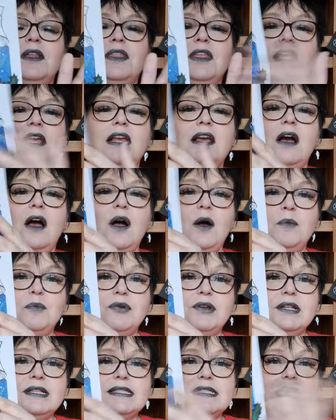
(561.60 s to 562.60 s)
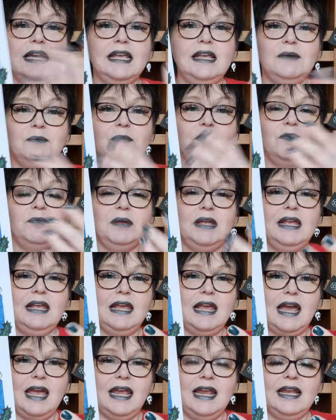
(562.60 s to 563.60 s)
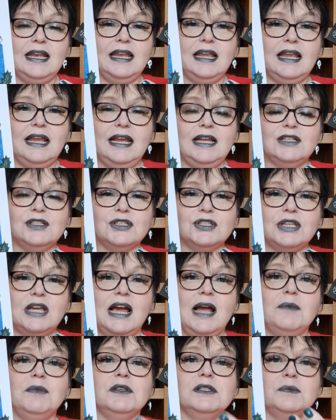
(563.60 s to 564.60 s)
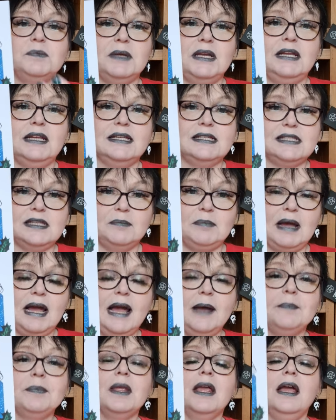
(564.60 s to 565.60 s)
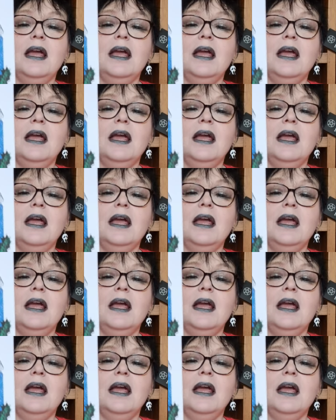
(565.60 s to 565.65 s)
of the art prints that we've been getting each time there's been a Sabbat.